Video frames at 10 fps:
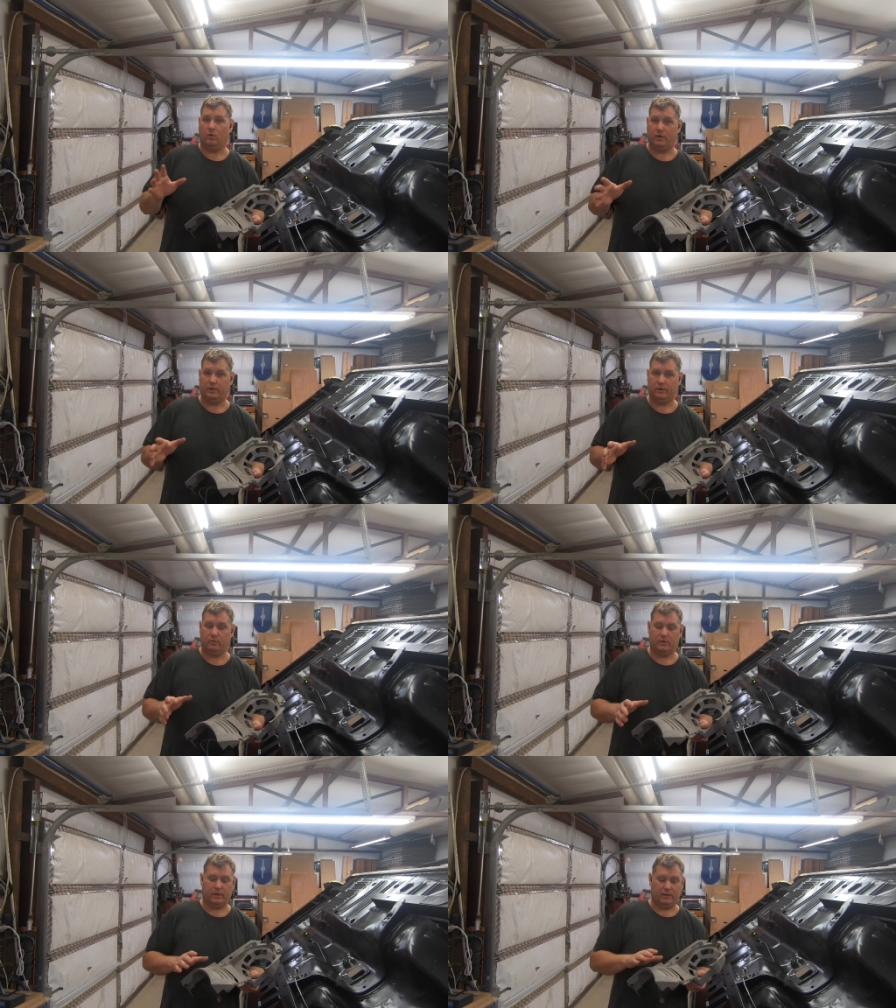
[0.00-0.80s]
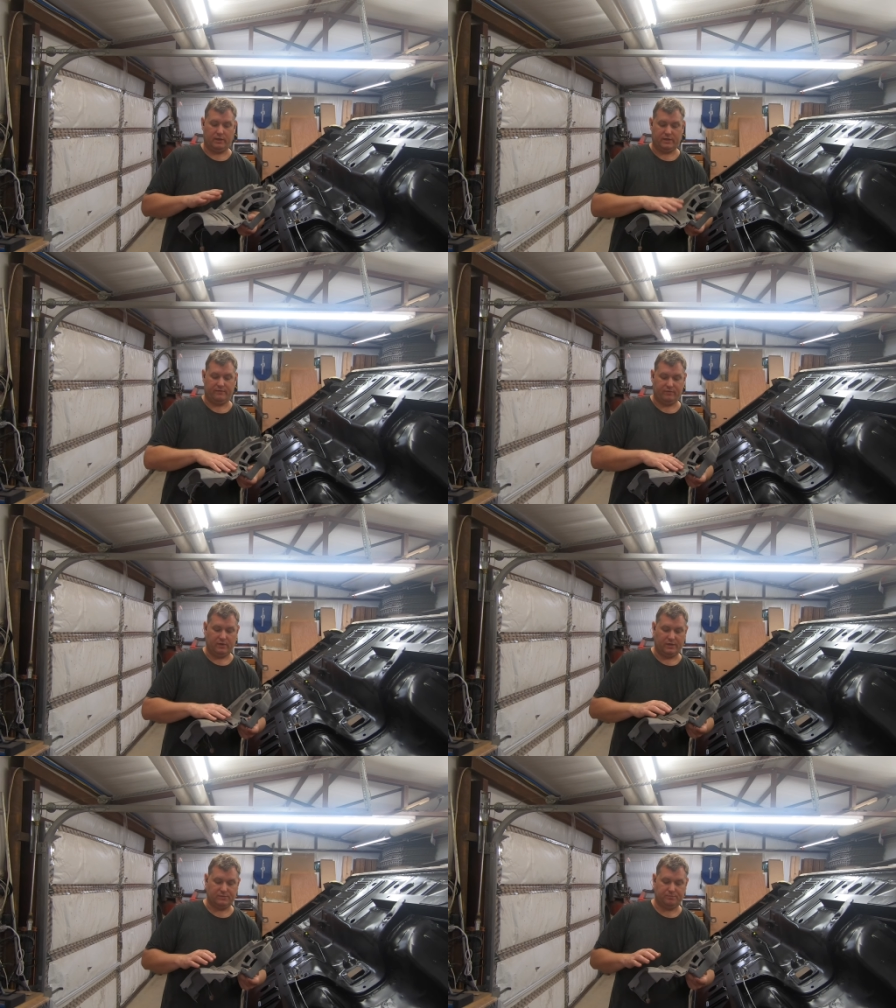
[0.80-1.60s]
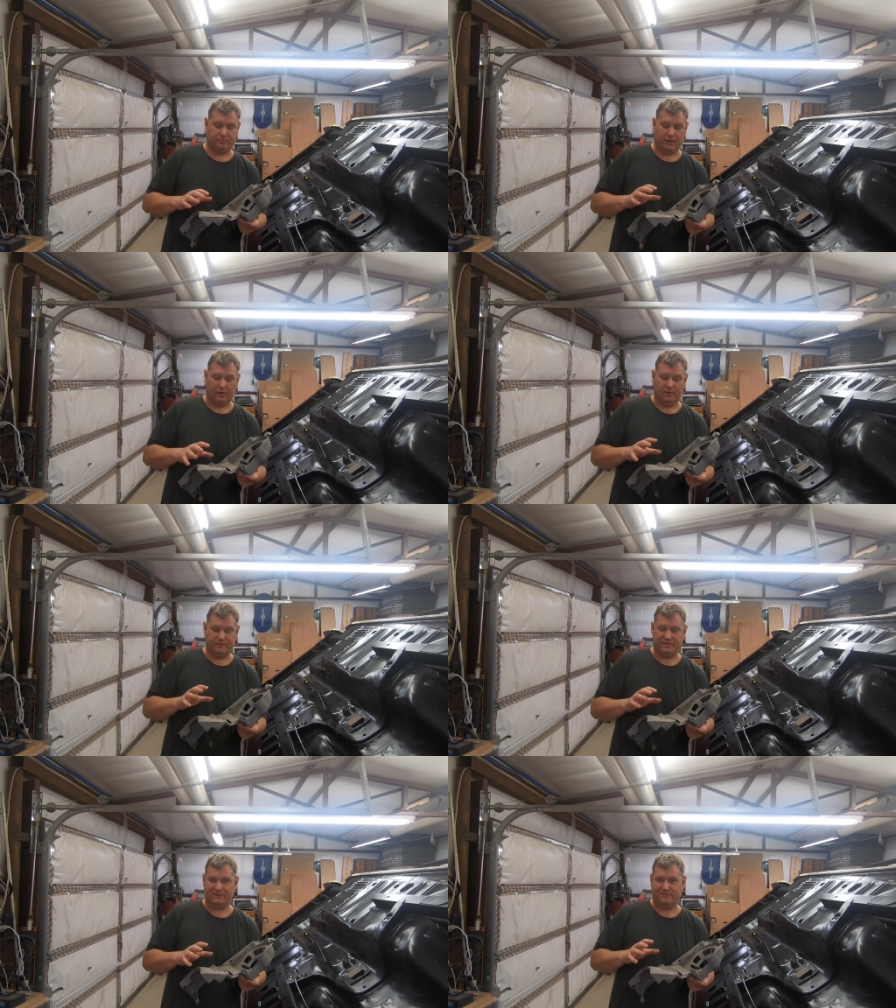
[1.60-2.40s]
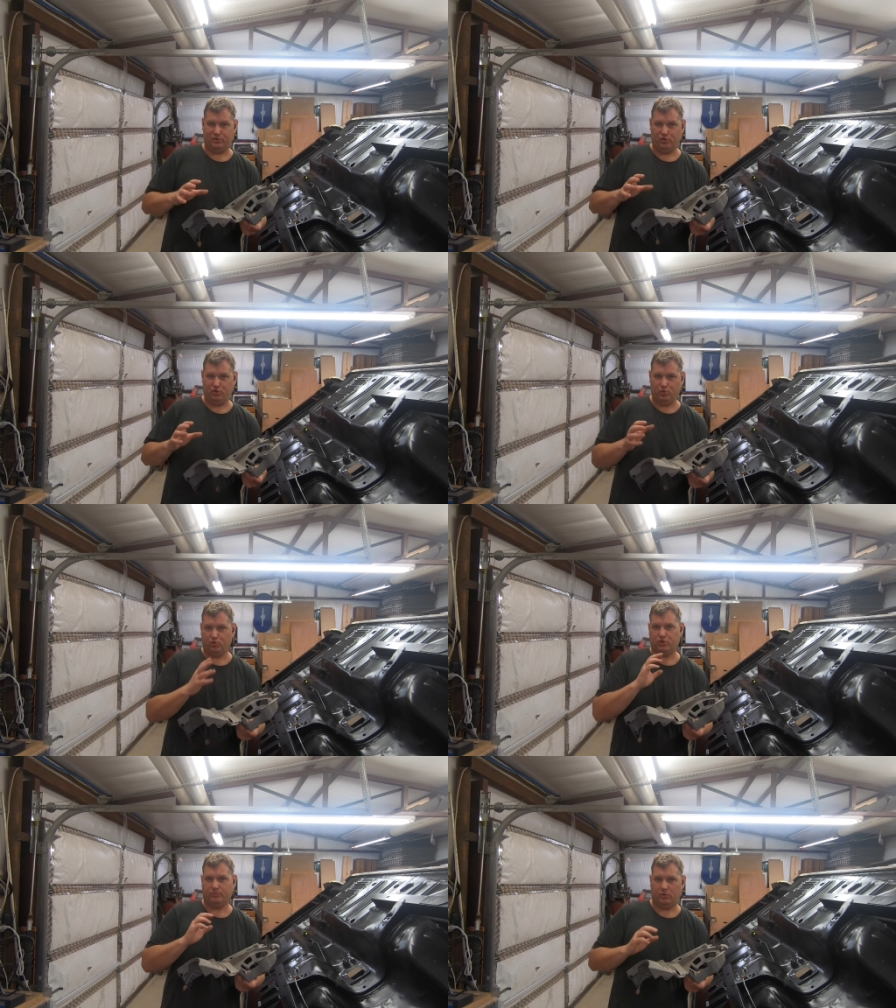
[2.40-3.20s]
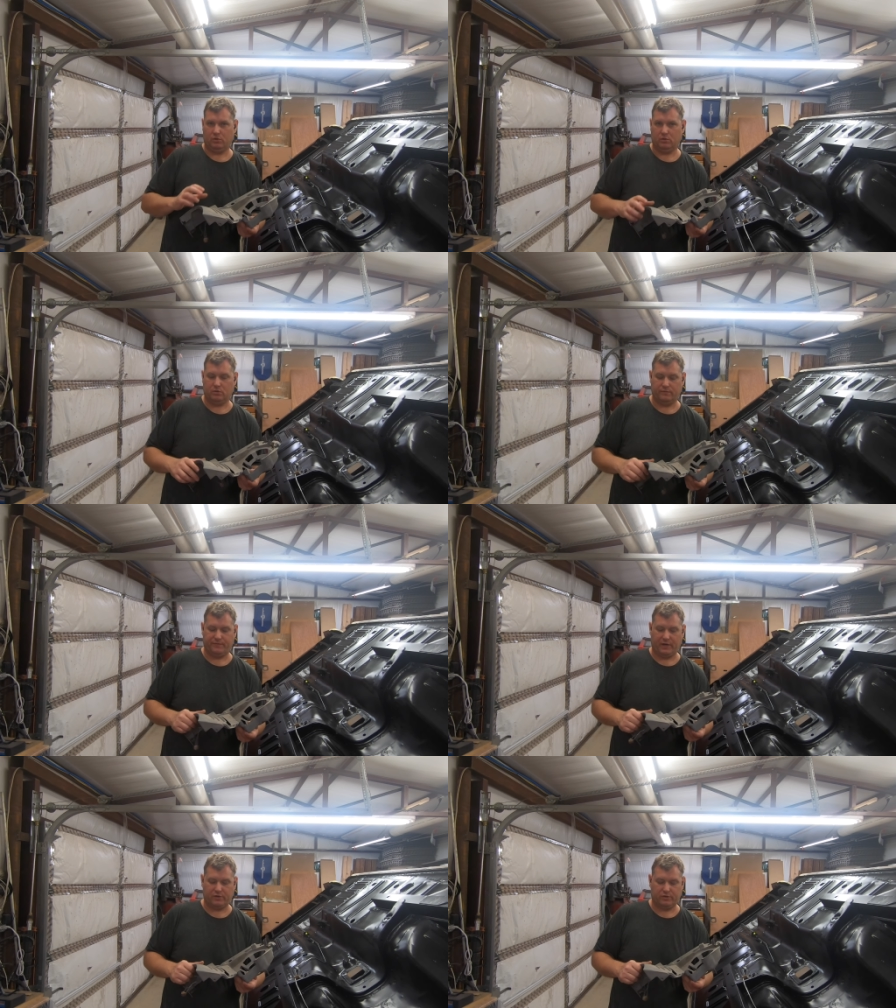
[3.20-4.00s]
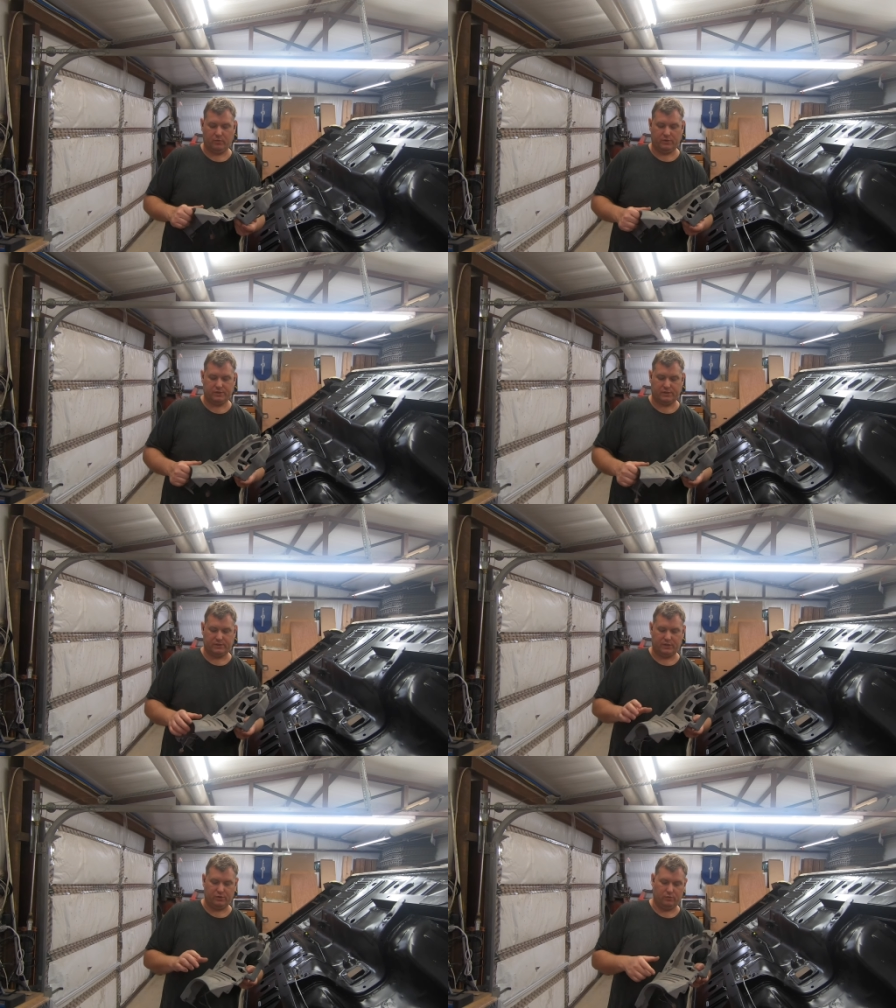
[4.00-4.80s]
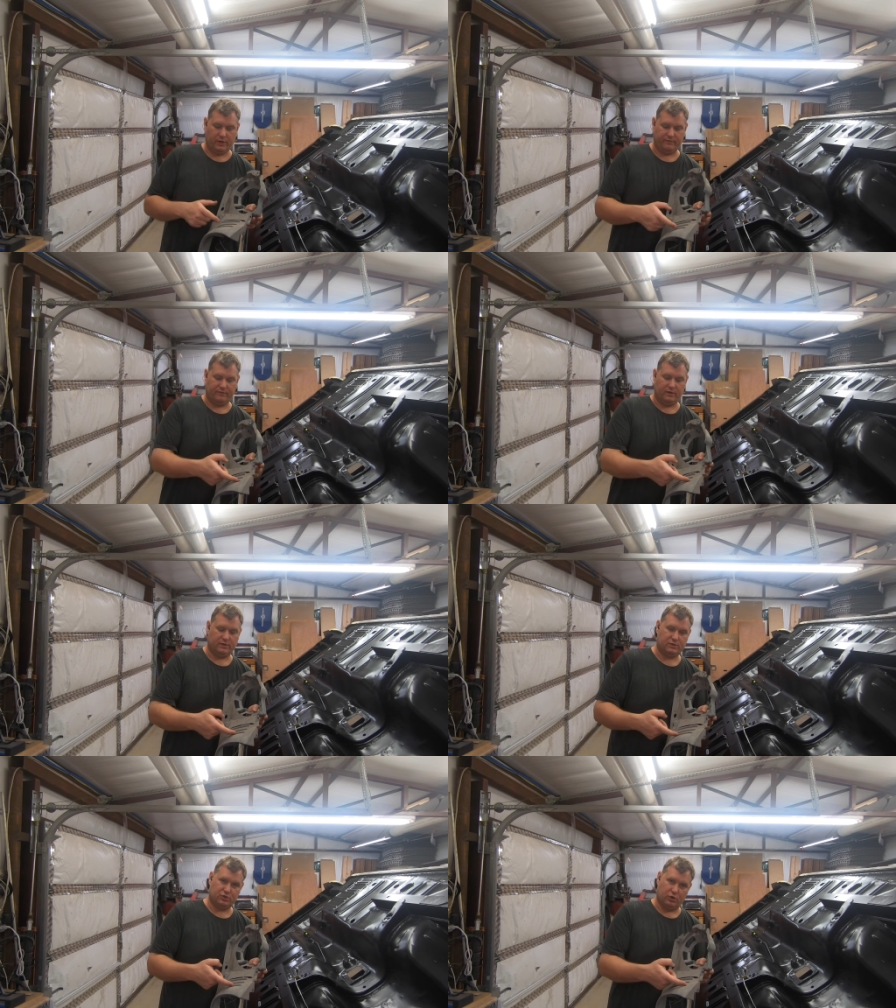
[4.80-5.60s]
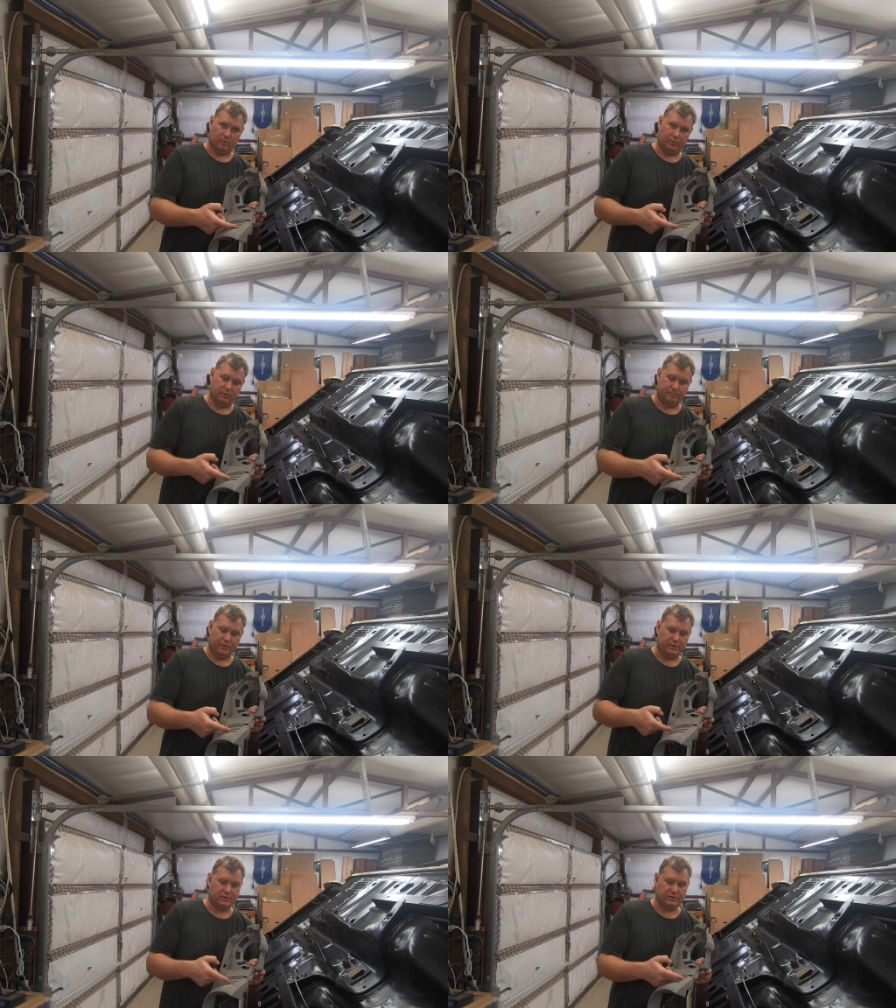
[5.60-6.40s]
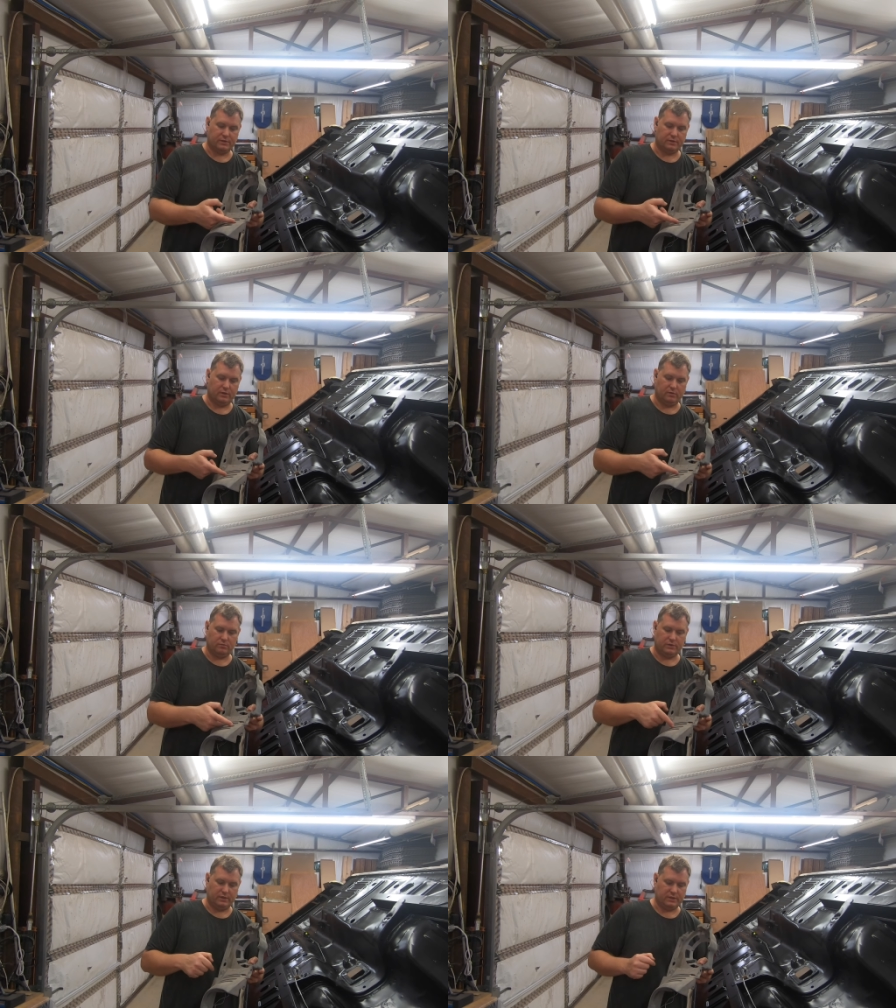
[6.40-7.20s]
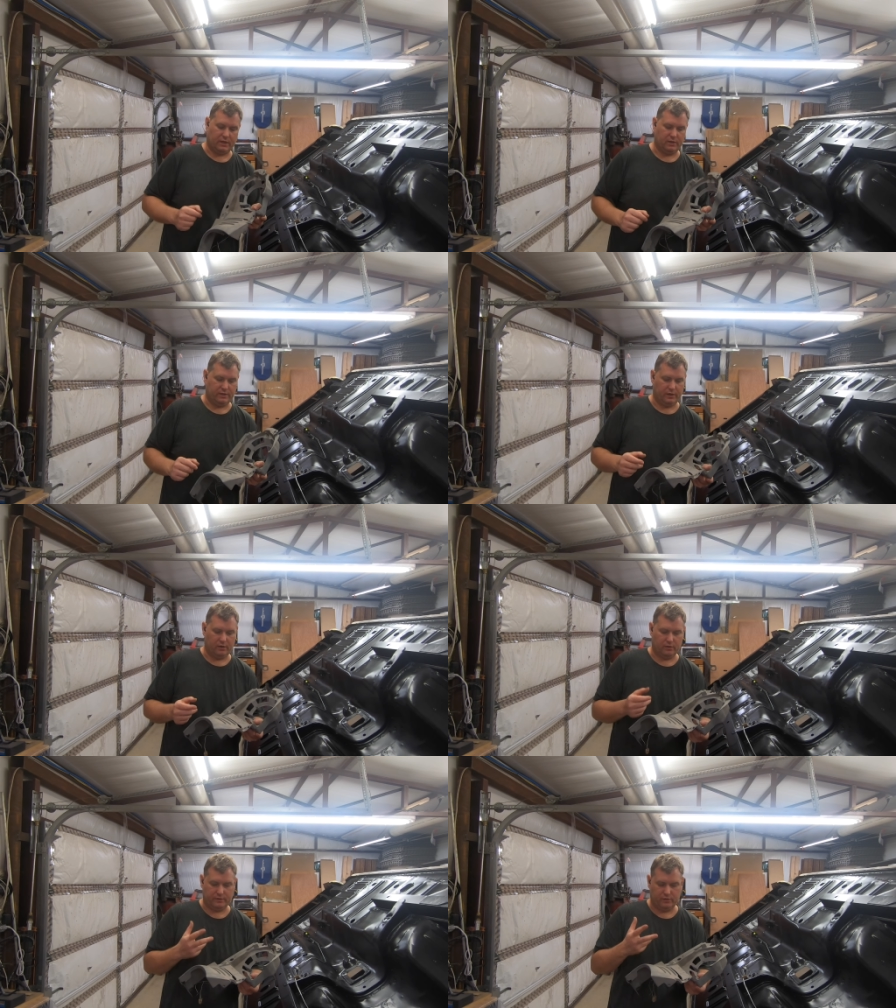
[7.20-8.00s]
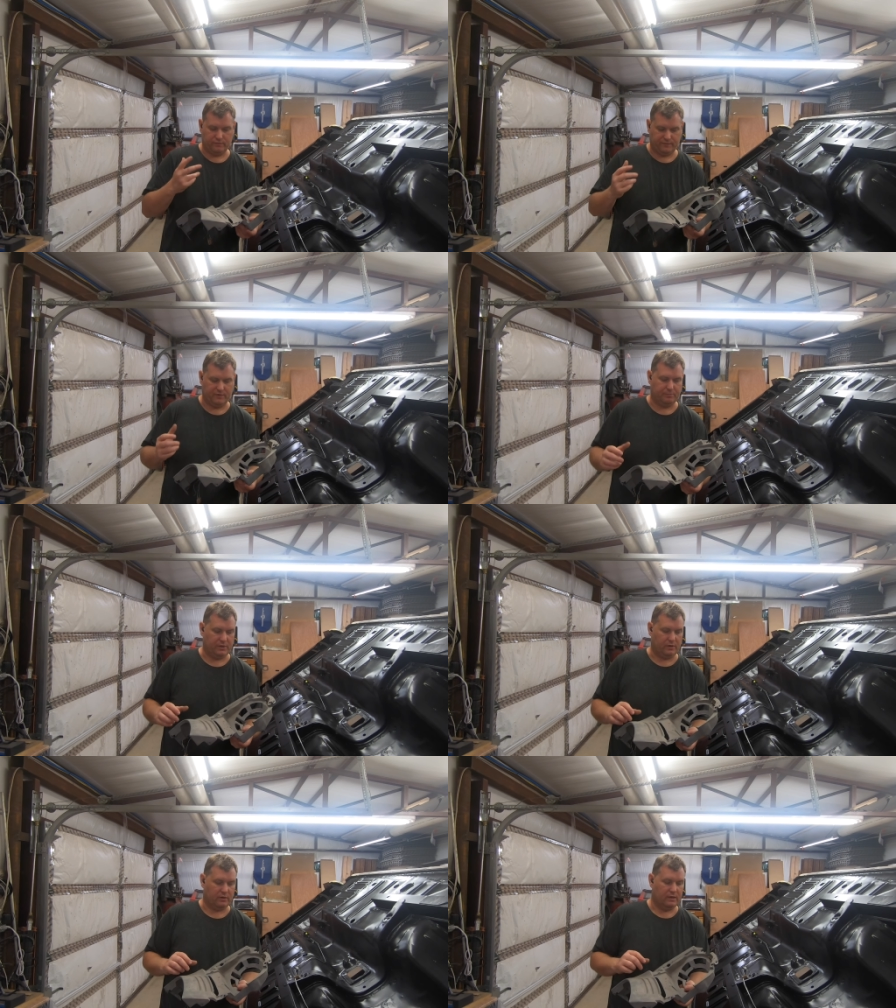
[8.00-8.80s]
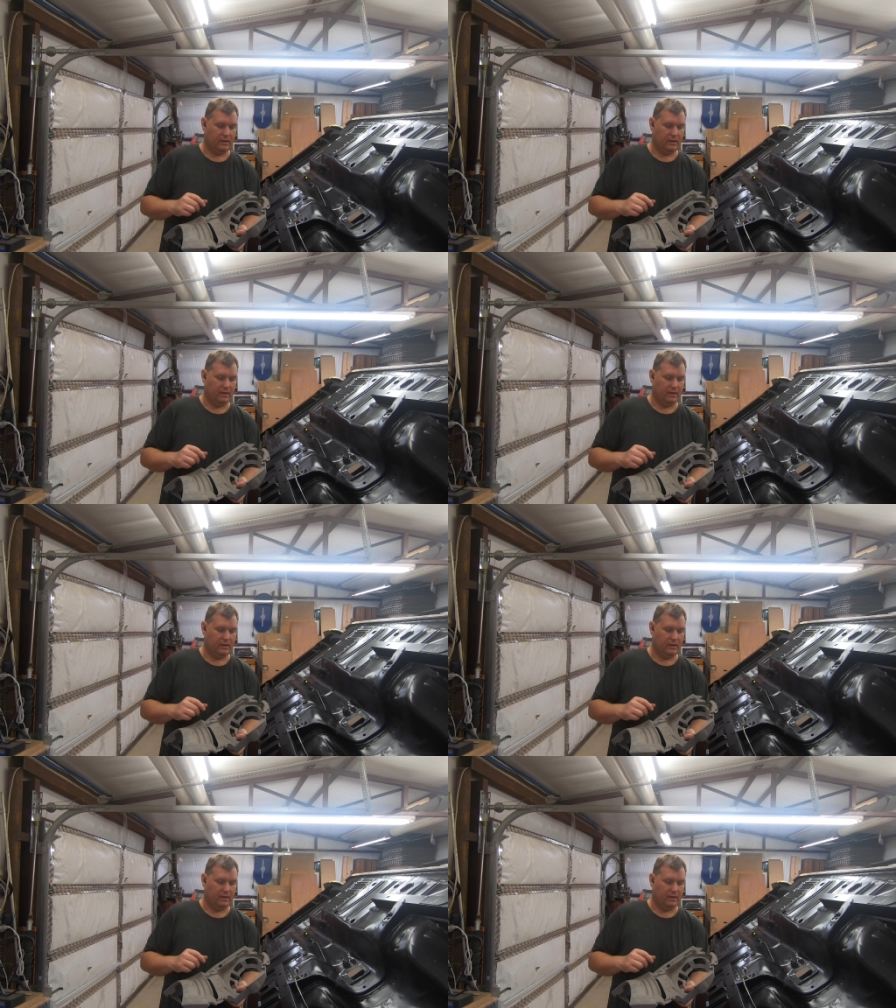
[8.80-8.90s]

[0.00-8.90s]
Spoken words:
want a new one. I'd like to have a nice pair of usable factory ones because they do have nice sharper pieces of, you know, detail in here, and they do fit better.